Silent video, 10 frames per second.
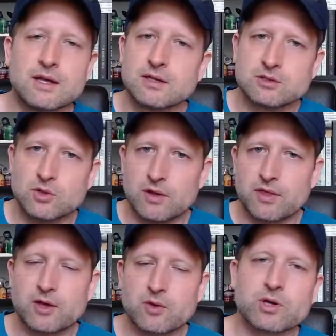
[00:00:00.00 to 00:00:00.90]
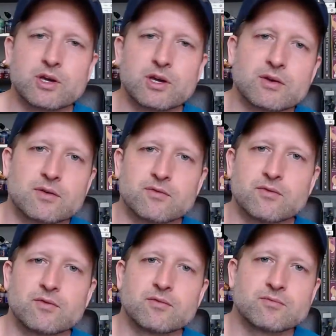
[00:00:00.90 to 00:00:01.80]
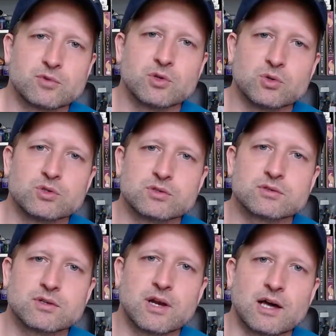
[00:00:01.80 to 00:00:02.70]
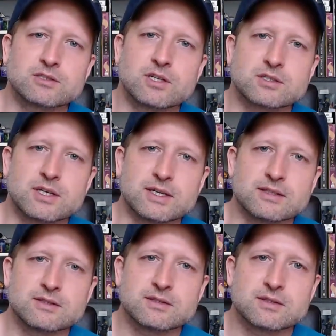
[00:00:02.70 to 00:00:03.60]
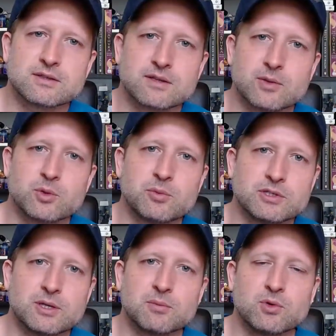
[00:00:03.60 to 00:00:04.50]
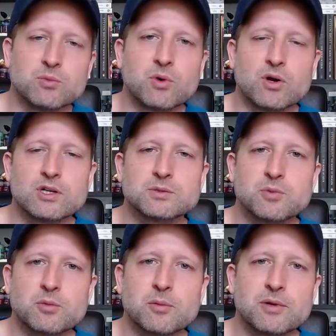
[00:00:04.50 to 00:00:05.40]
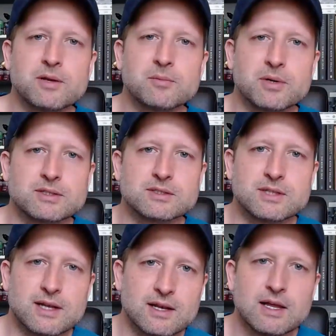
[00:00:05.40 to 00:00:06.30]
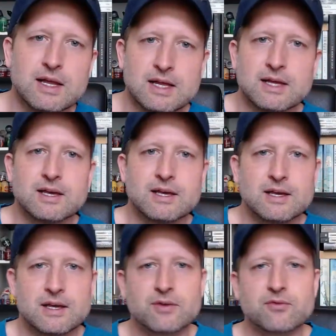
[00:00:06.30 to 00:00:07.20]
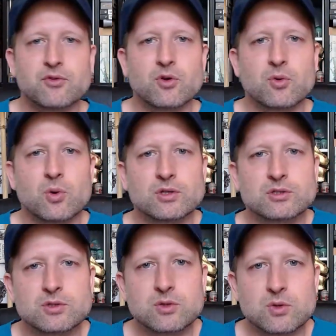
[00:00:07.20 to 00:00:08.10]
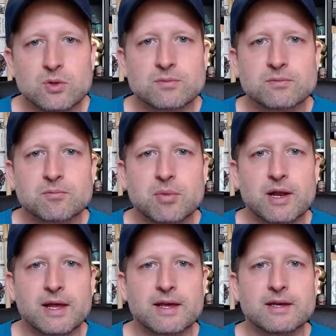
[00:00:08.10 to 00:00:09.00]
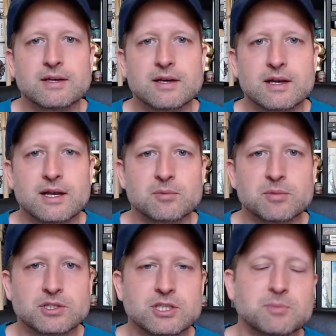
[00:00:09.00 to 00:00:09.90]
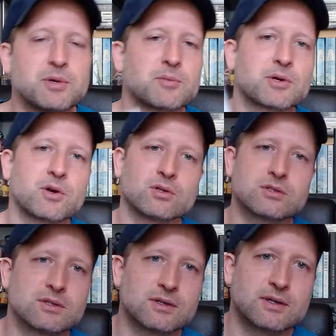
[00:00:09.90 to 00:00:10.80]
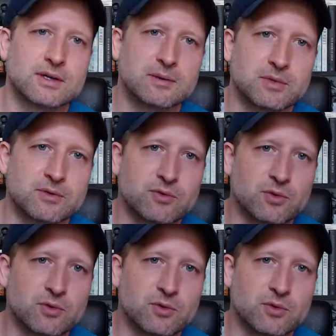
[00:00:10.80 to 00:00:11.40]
So I think we can use larger giants. There will be some new models probably, but still, if you want to play a little bit cheaper, because if